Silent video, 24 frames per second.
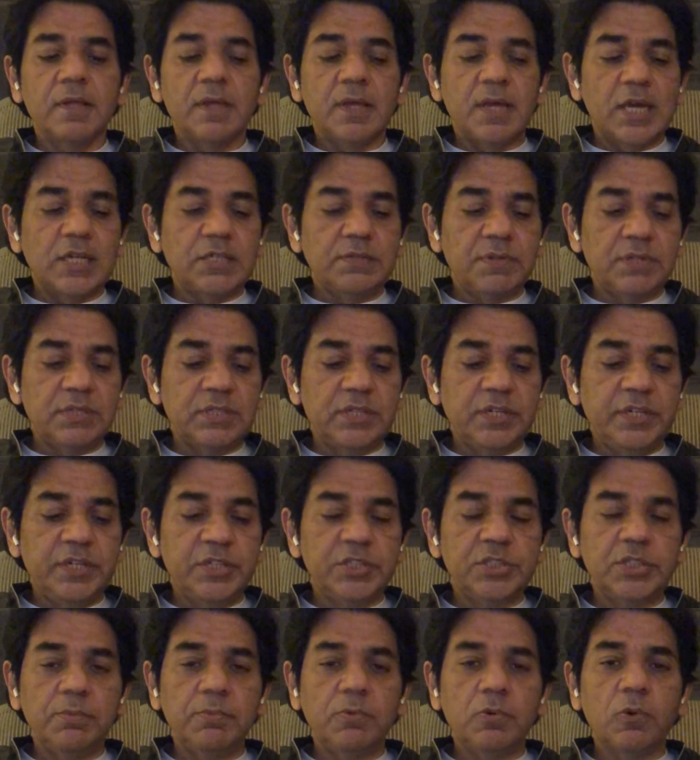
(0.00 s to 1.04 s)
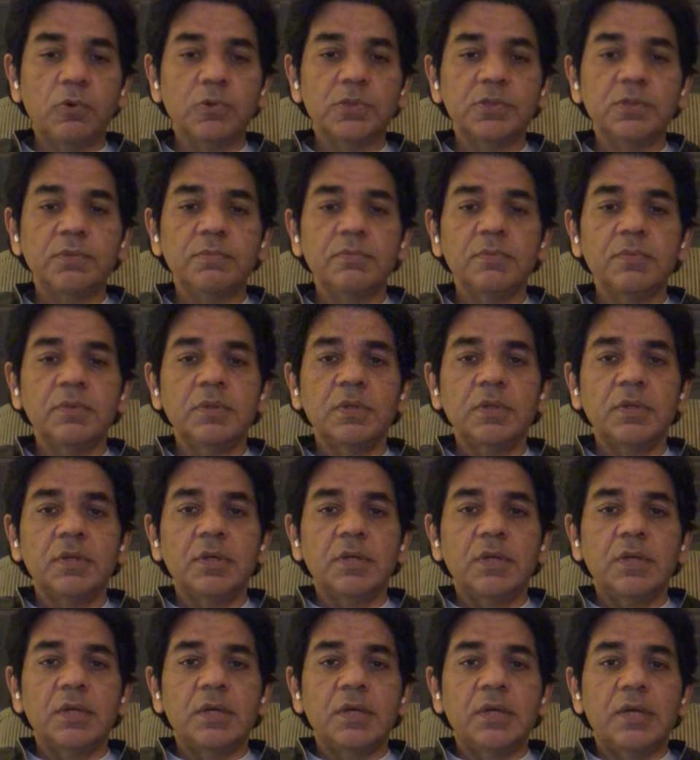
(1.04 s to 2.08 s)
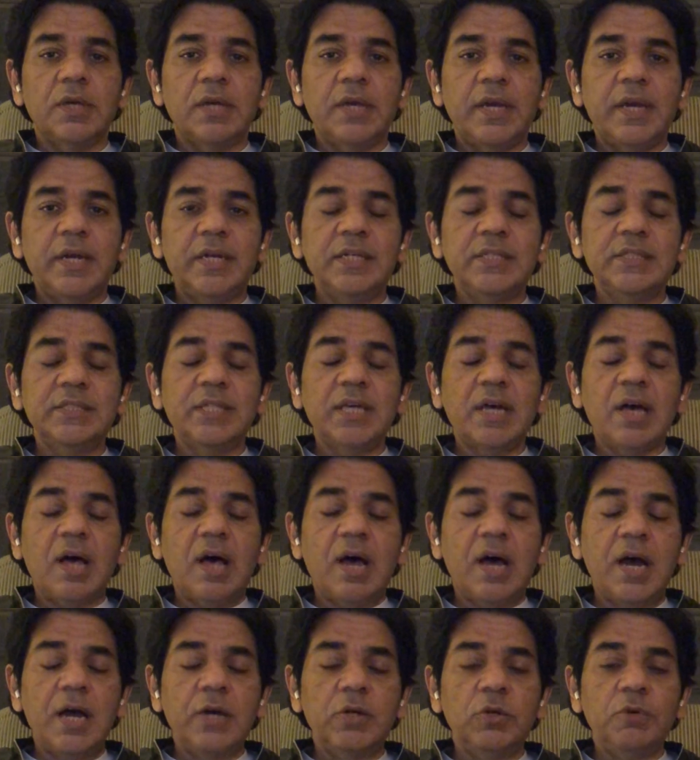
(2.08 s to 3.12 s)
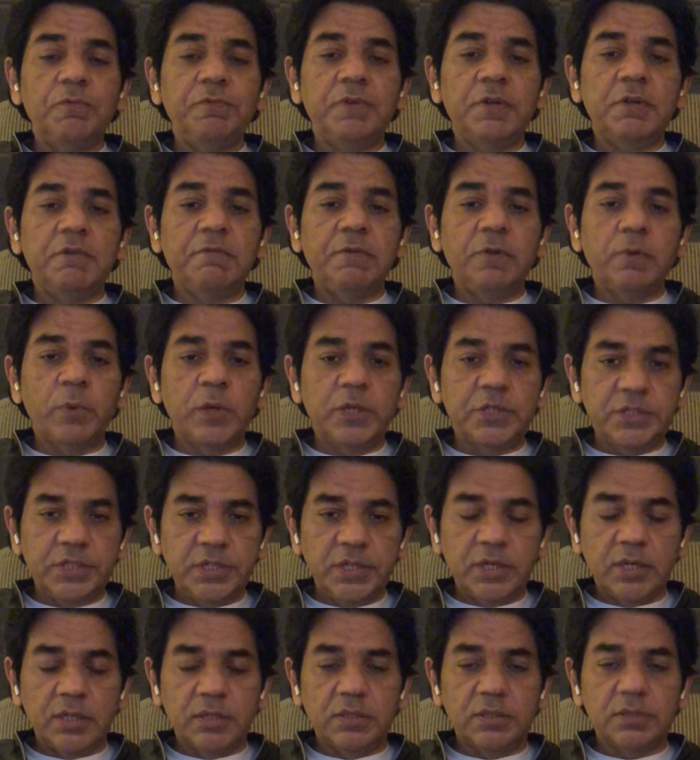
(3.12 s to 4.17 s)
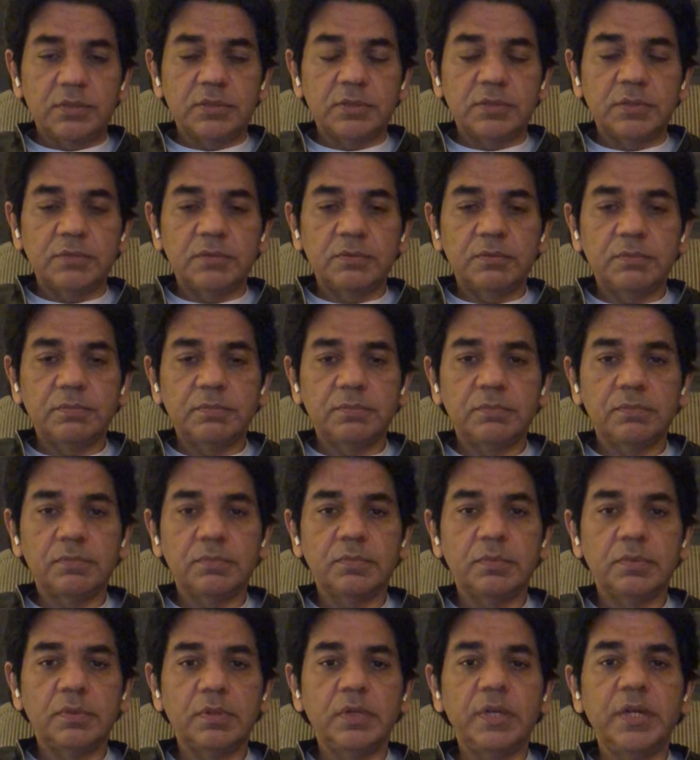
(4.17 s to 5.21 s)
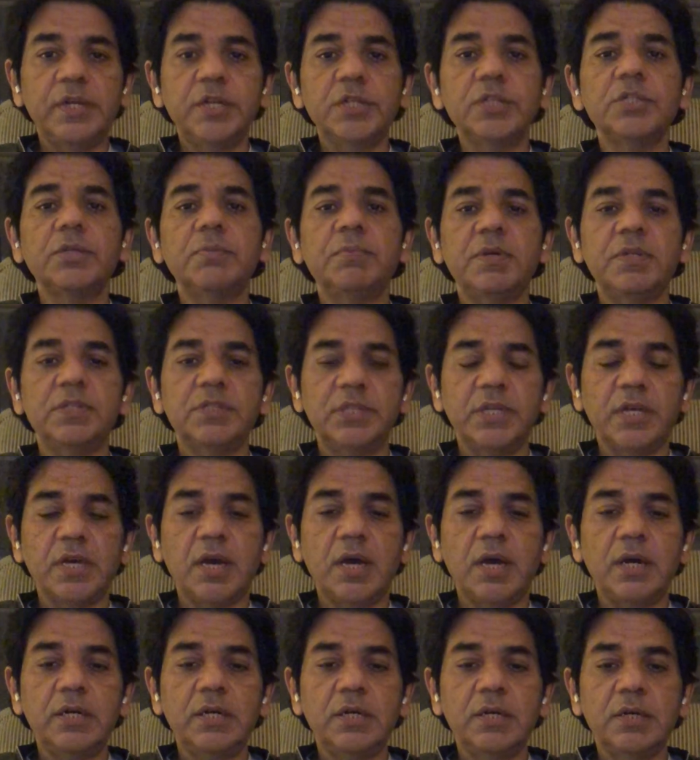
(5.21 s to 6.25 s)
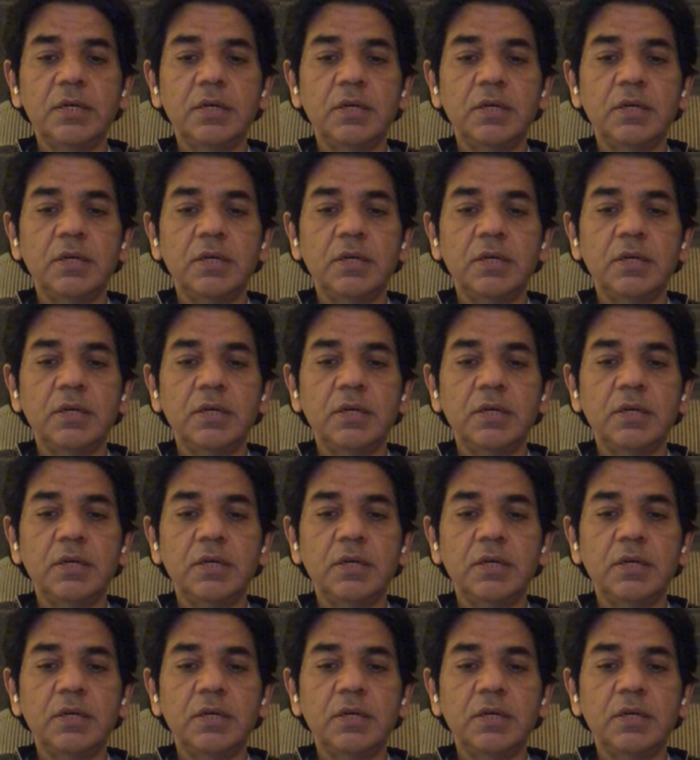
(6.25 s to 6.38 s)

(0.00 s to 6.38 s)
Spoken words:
as far as leadership goes, it is the art of influencing others. Leadership is the art